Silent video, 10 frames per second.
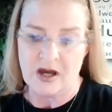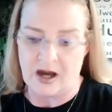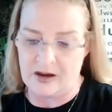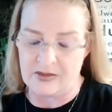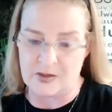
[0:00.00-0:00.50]

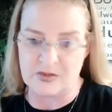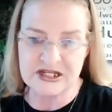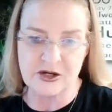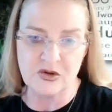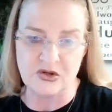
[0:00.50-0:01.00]
the
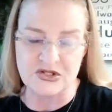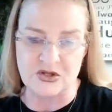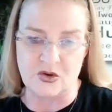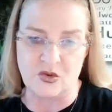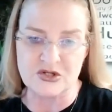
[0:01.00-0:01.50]
materials,
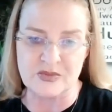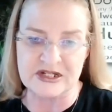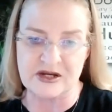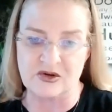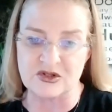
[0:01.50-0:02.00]
the course
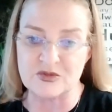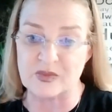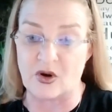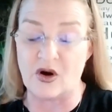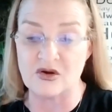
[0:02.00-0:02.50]
materials,
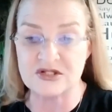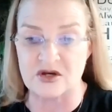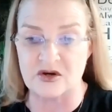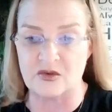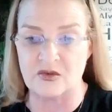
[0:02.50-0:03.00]
but
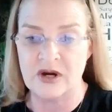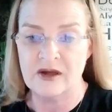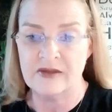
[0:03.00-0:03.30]
also